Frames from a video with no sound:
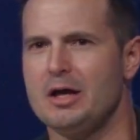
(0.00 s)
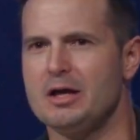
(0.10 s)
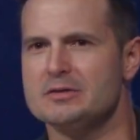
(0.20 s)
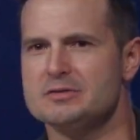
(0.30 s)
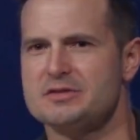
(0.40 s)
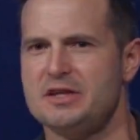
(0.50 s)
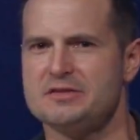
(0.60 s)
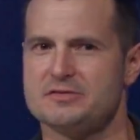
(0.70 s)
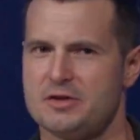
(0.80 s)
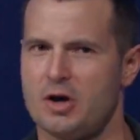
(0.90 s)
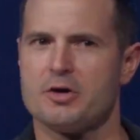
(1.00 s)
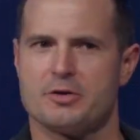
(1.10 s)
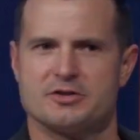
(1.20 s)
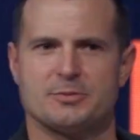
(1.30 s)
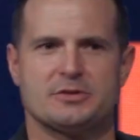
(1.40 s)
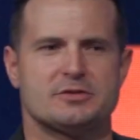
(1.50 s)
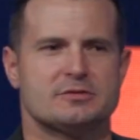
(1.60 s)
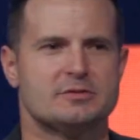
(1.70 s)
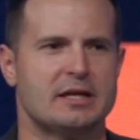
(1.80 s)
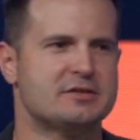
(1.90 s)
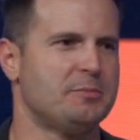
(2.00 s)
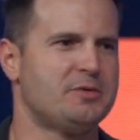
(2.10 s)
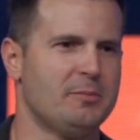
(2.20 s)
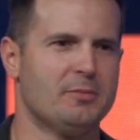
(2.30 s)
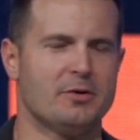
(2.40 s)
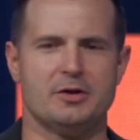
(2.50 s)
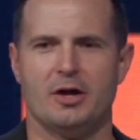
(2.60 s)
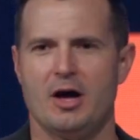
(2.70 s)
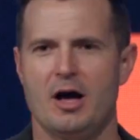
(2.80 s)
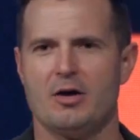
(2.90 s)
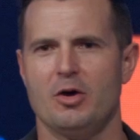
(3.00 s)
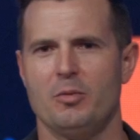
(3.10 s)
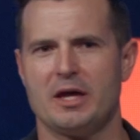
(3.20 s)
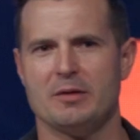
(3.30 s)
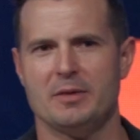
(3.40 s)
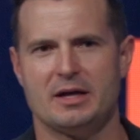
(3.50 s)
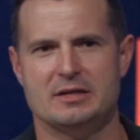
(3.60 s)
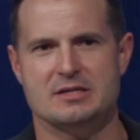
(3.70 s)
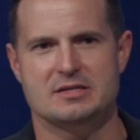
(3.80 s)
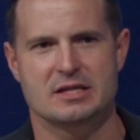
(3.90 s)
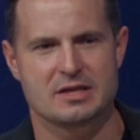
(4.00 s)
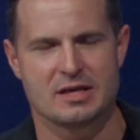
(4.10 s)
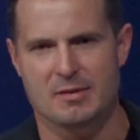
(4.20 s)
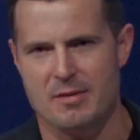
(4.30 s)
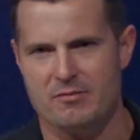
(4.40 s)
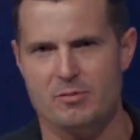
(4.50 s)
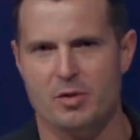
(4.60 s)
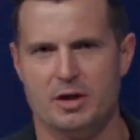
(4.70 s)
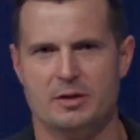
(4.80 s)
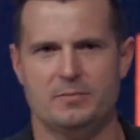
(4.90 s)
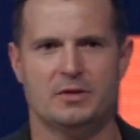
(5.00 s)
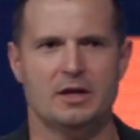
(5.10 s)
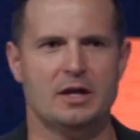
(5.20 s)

in seasons that aren't Christmas, like September, you know, I'll go wake up my kids at 6 a.m. every morning.